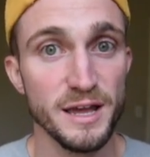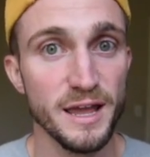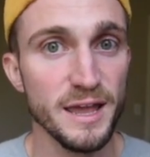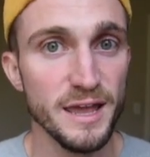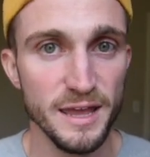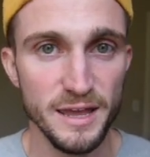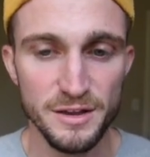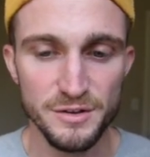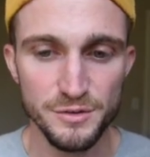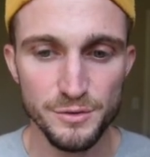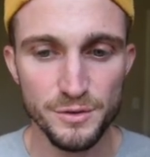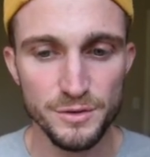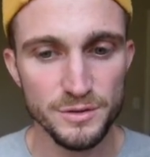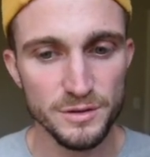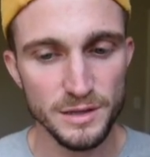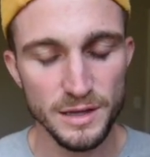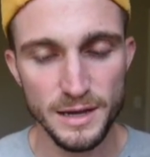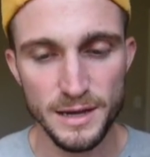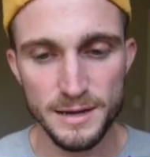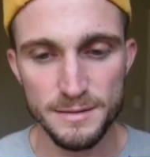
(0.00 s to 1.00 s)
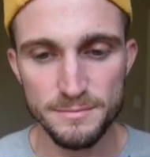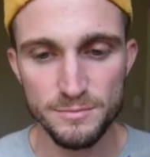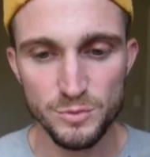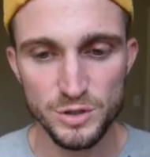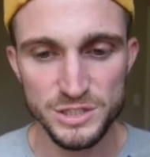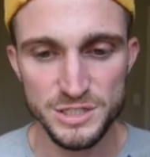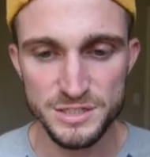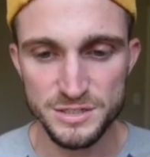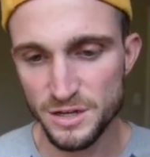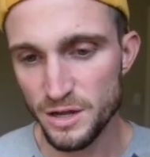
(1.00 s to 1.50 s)
handle,
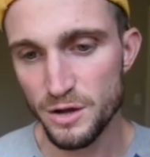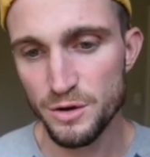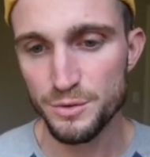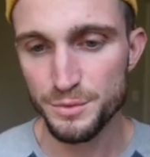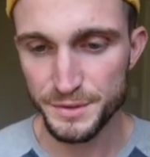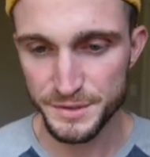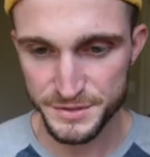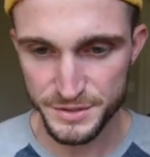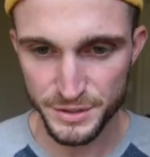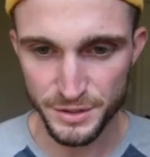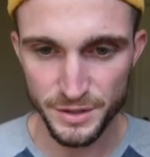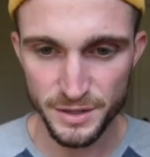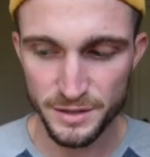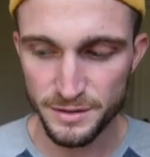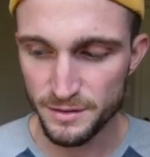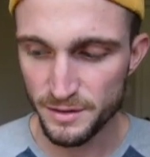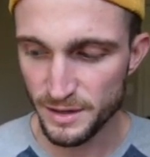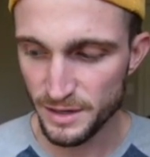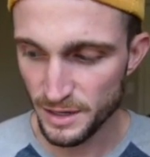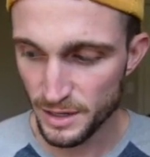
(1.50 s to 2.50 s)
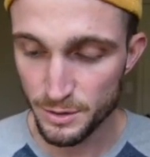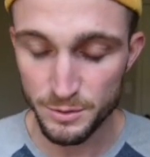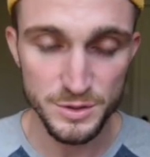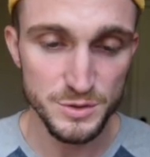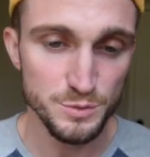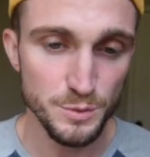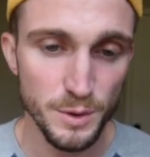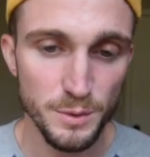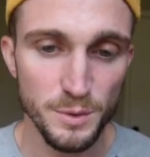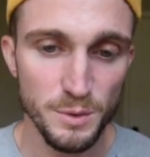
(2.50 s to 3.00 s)
which is always good and
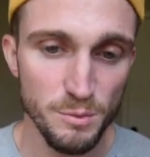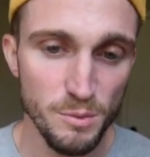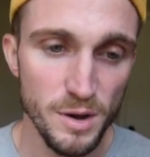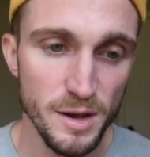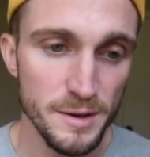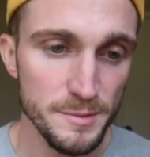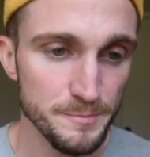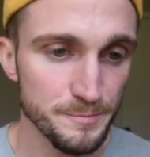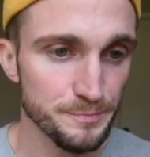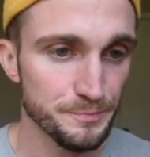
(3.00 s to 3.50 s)
always what we want.